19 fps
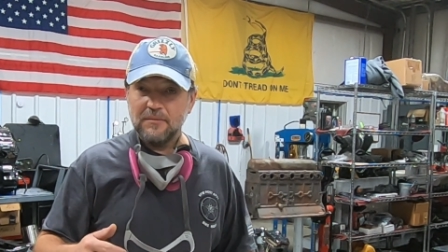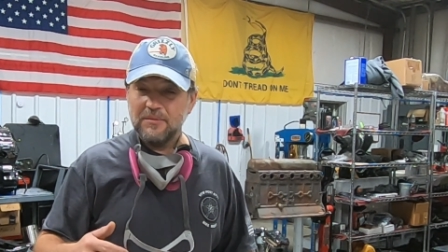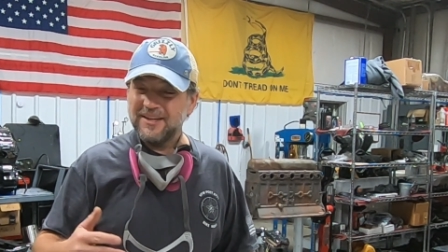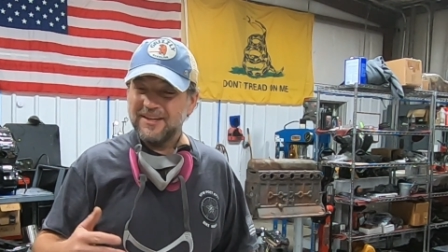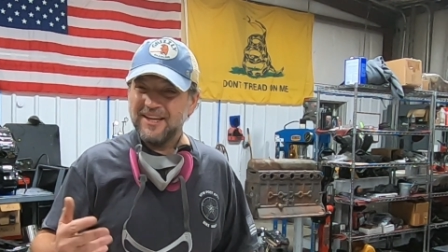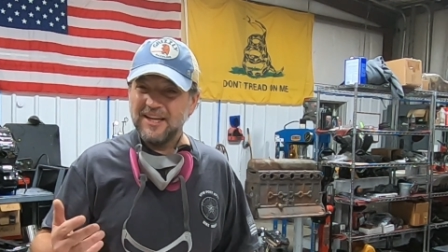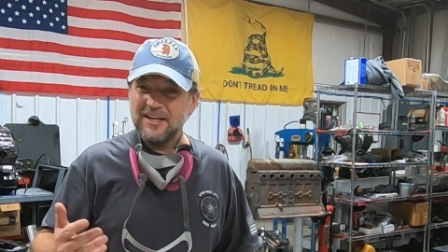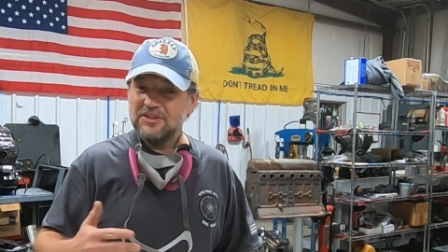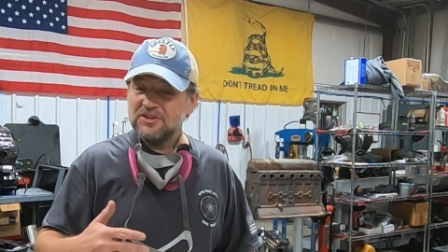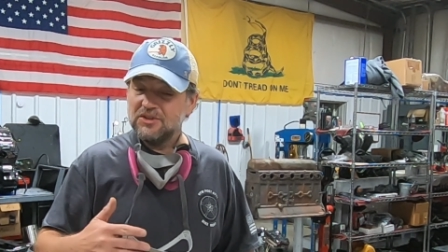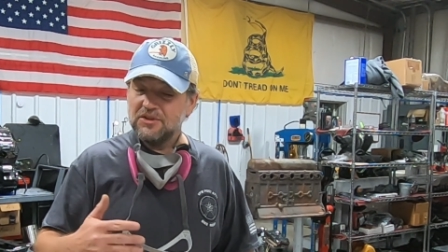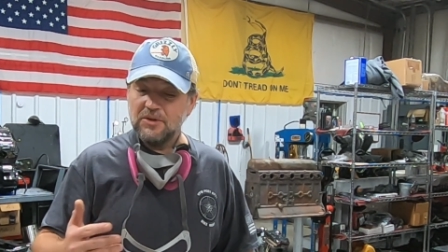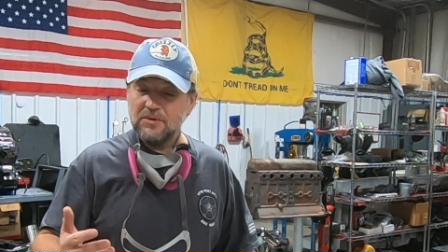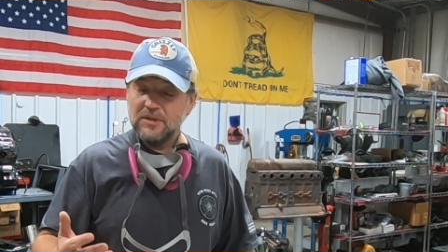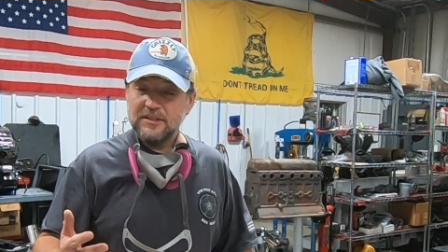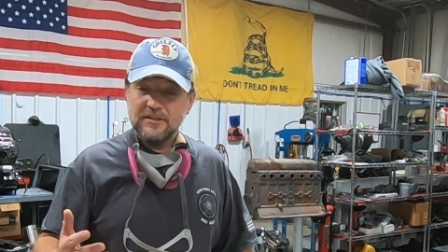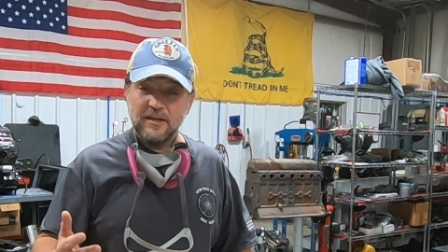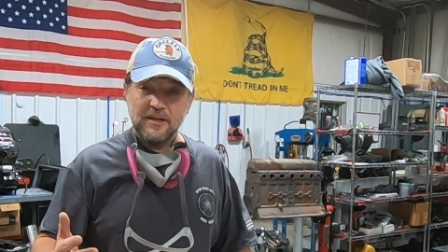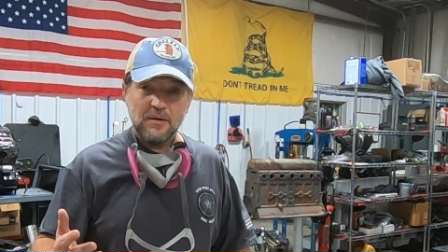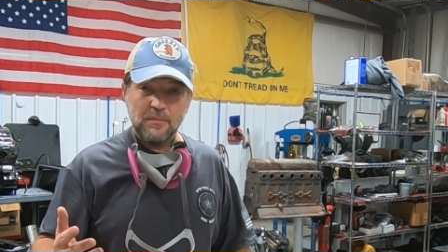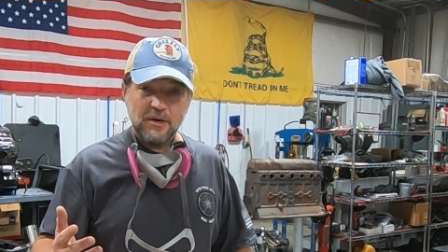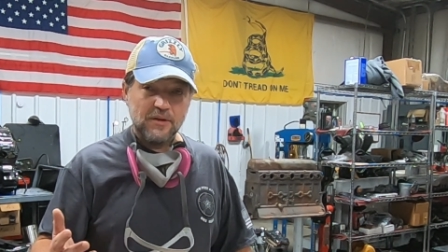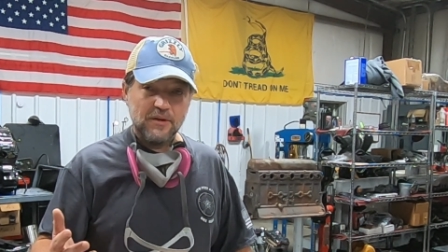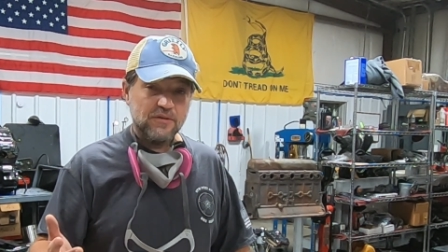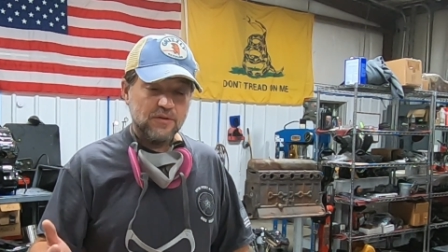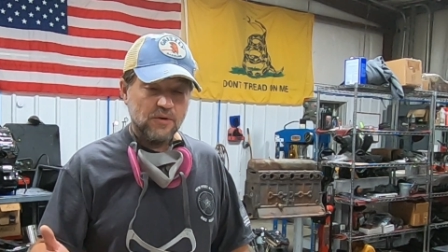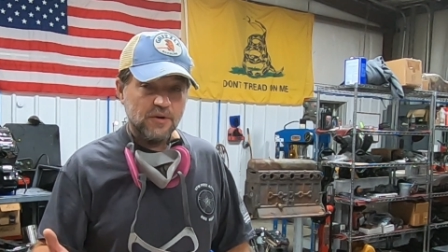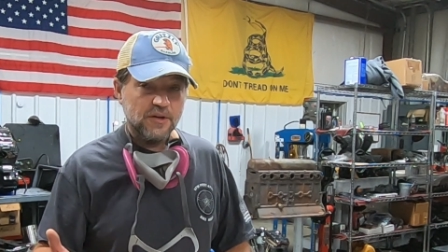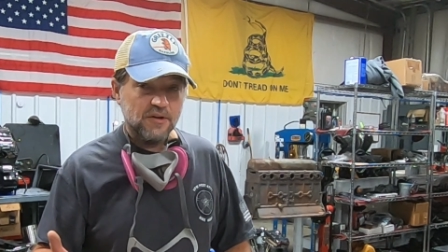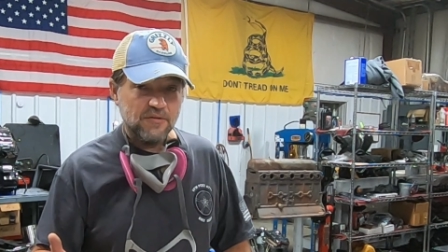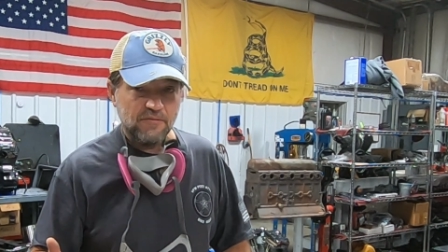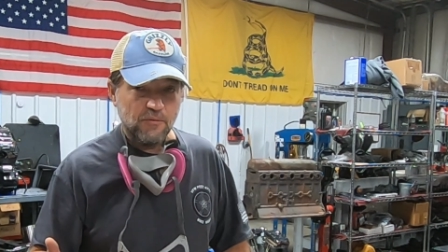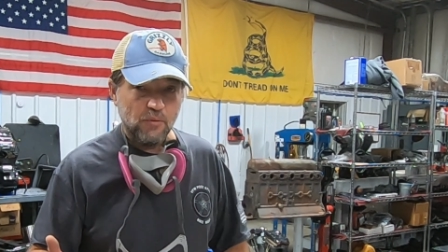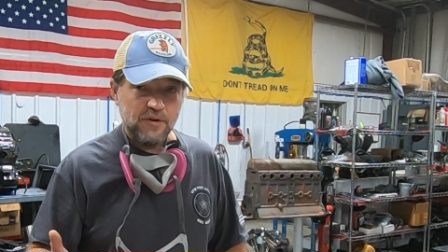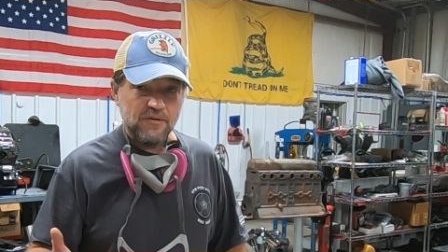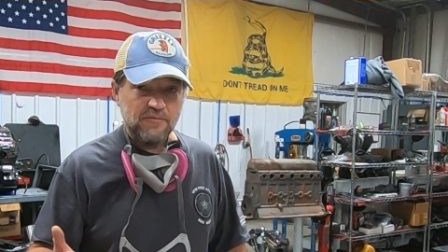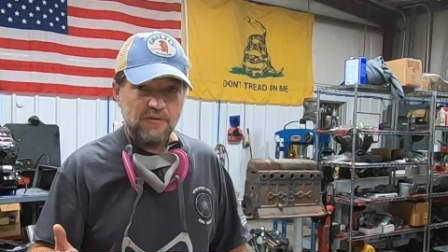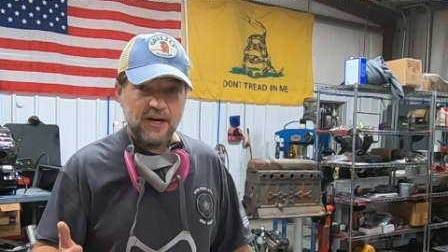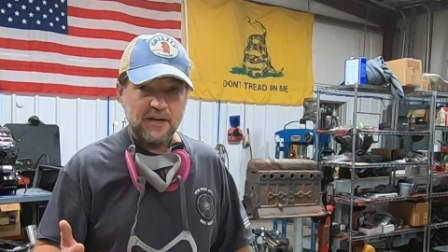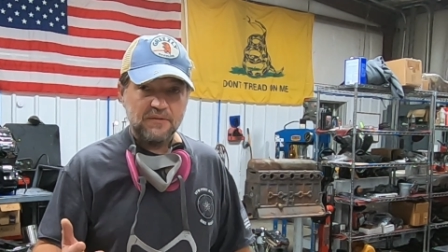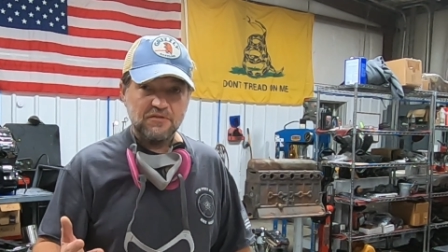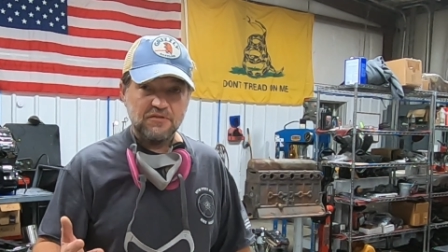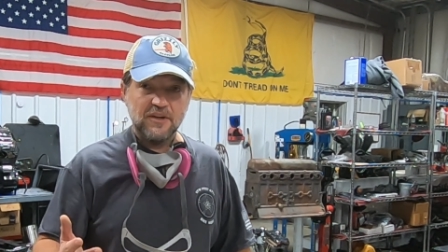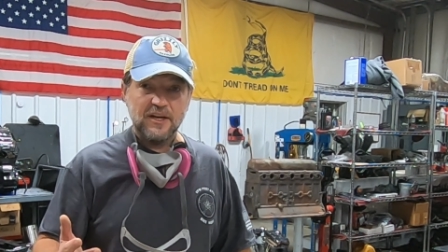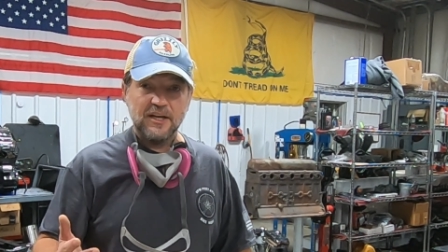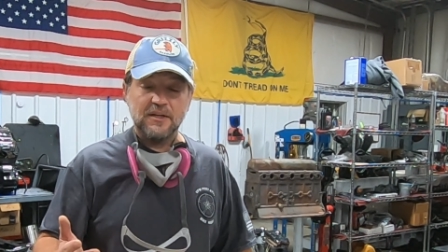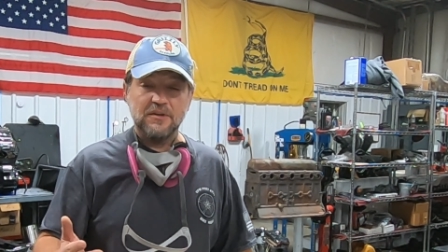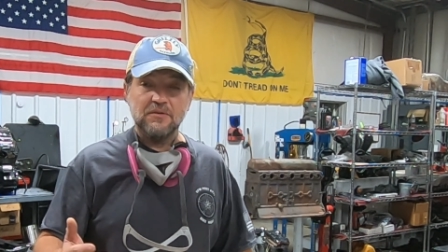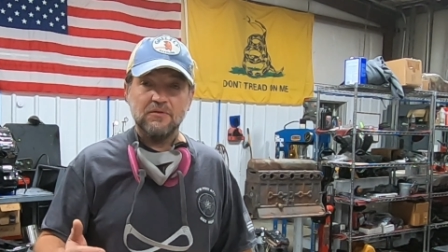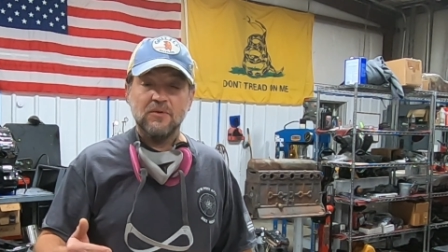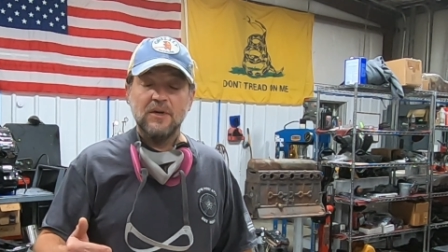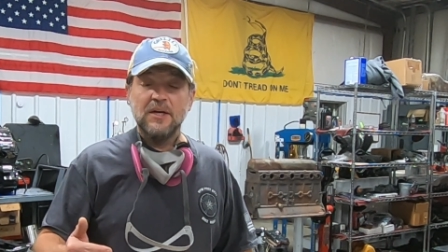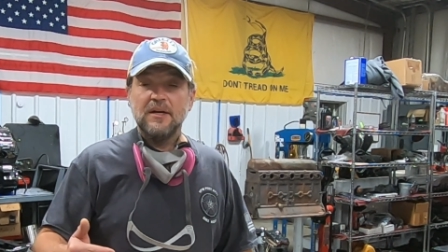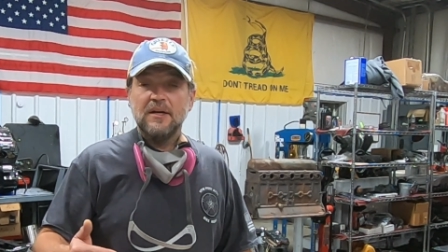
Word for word: But again, it should only take about 30 to 45 seconds.